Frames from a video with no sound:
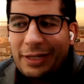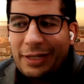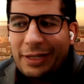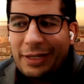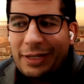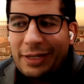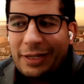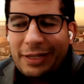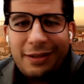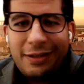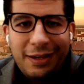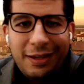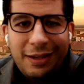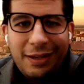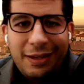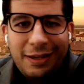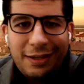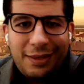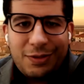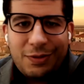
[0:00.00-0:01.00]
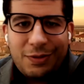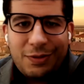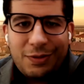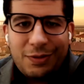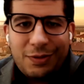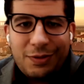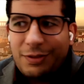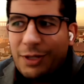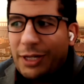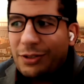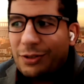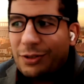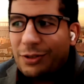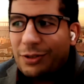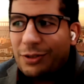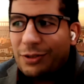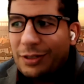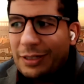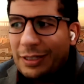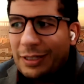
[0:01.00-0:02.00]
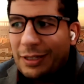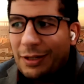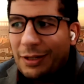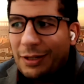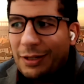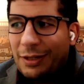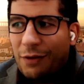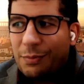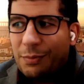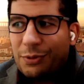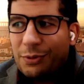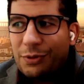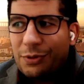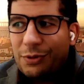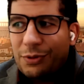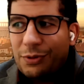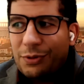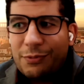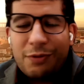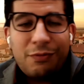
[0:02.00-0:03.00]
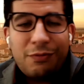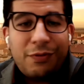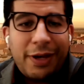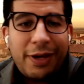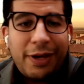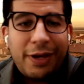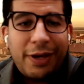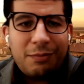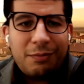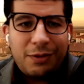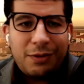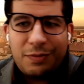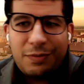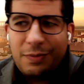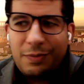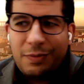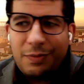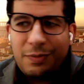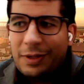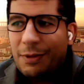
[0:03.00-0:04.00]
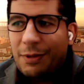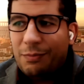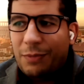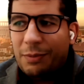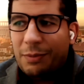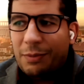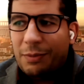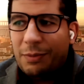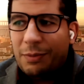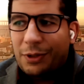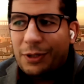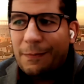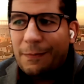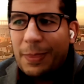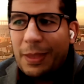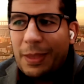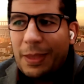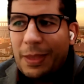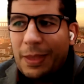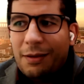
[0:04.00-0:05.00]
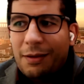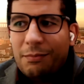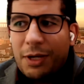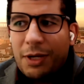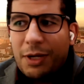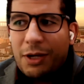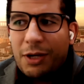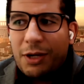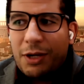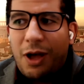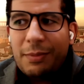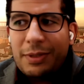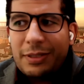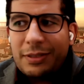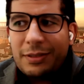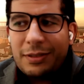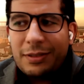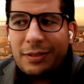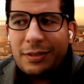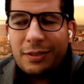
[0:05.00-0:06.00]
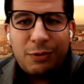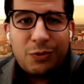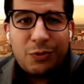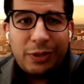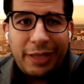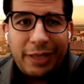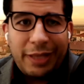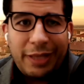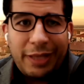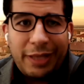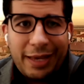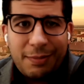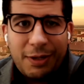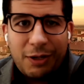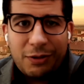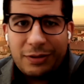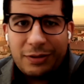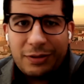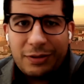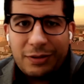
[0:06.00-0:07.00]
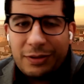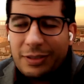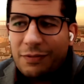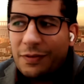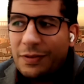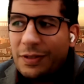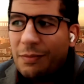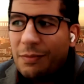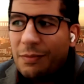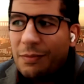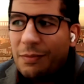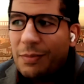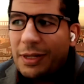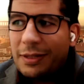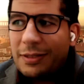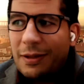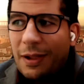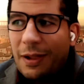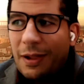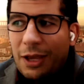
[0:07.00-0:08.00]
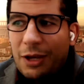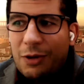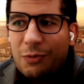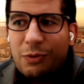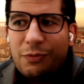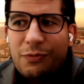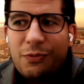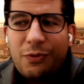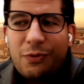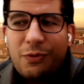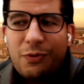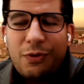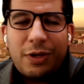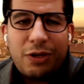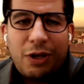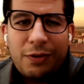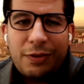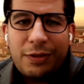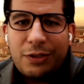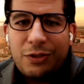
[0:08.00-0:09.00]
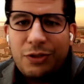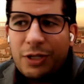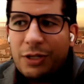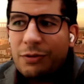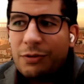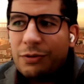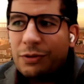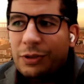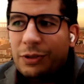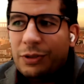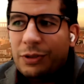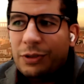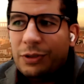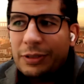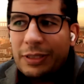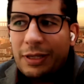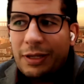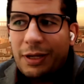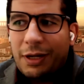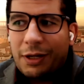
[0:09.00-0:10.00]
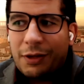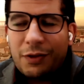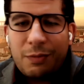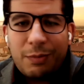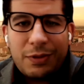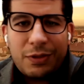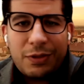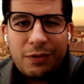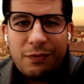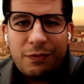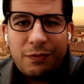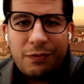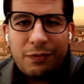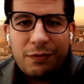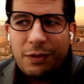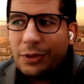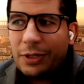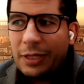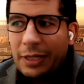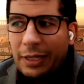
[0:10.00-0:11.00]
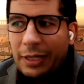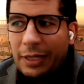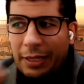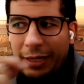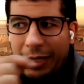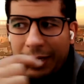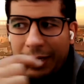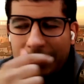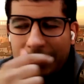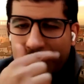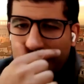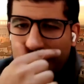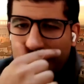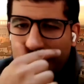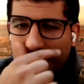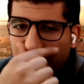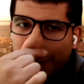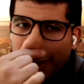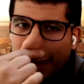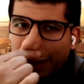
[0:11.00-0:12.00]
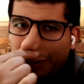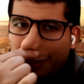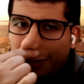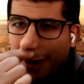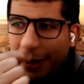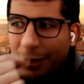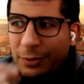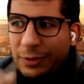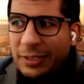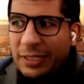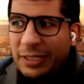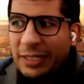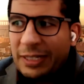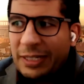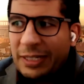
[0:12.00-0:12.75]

Wahili, the Associate Director of the program, for inviting me to speak about my book. My comments, which will last about 10-15 minutes, will focus on the general arguments of the book and some of the background